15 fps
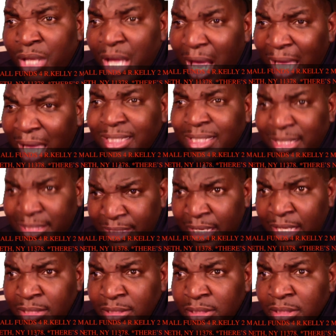I did,
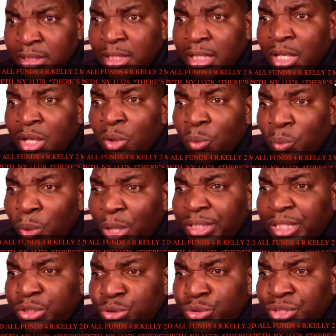yes. What
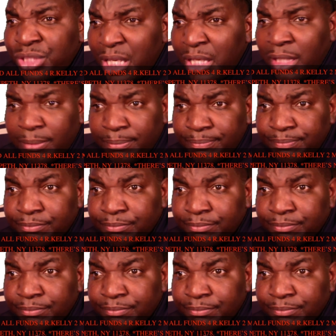did you send him?